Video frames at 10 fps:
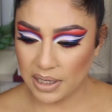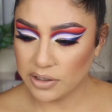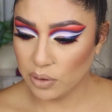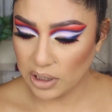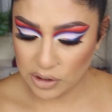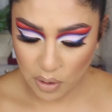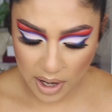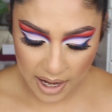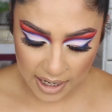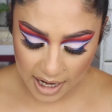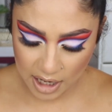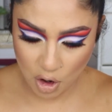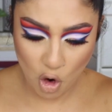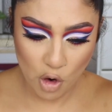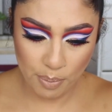So let's go ahead
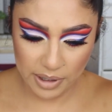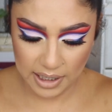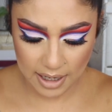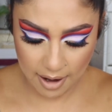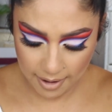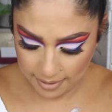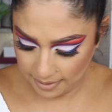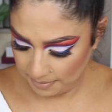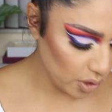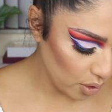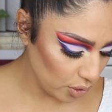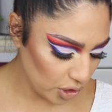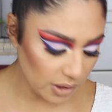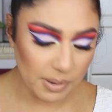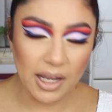and open it up. So
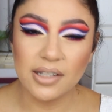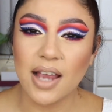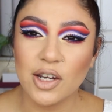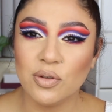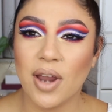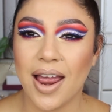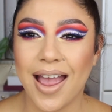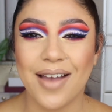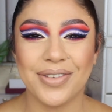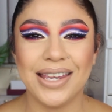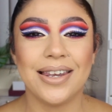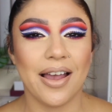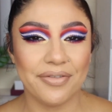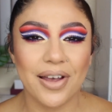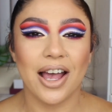just because I do not have
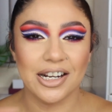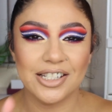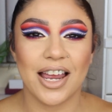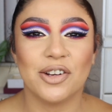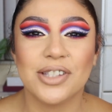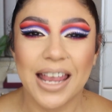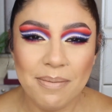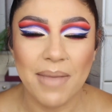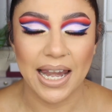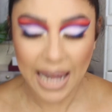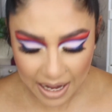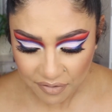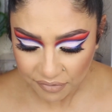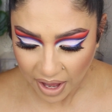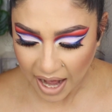enough eyeshadows in my
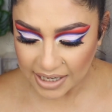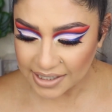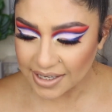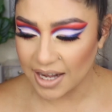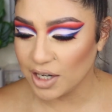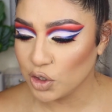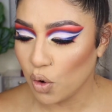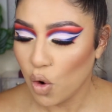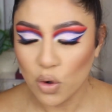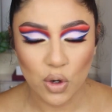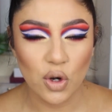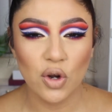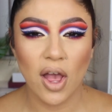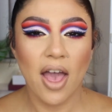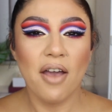life, I decided to
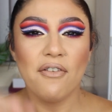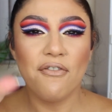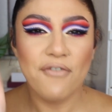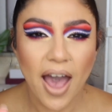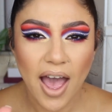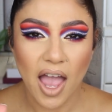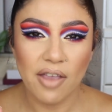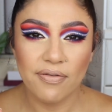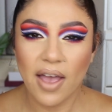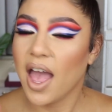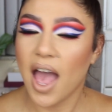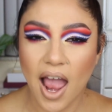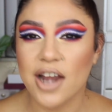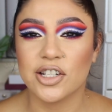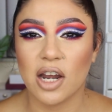order 5
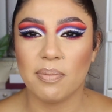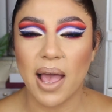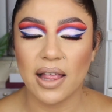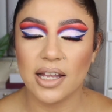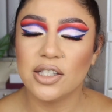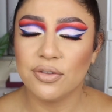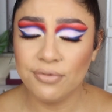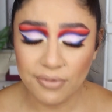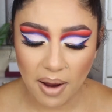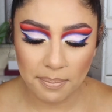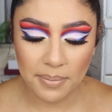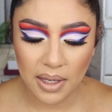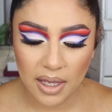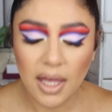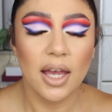eyeshadow palettes from